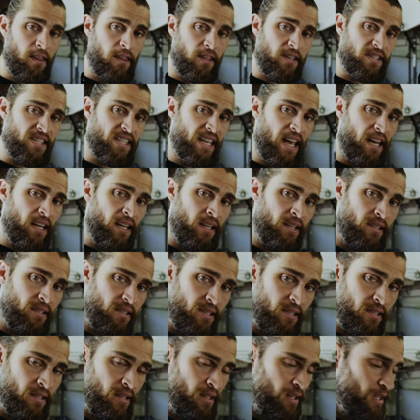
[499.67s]
the
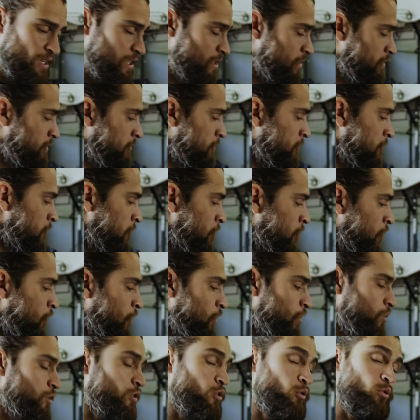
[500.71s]
settings here.
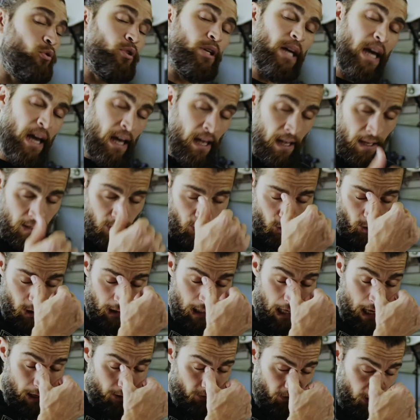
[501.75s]
You can do a
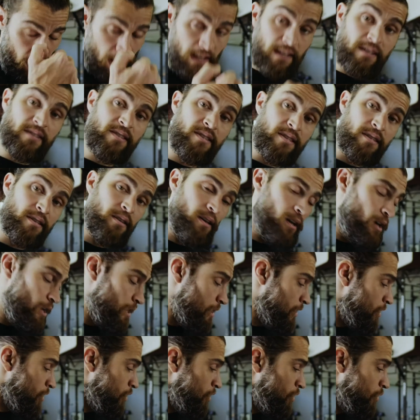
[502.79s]
lot of things
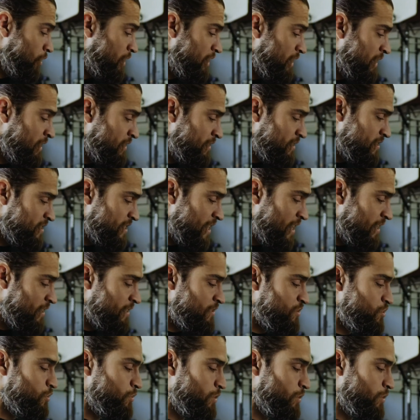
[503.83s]
in the settings.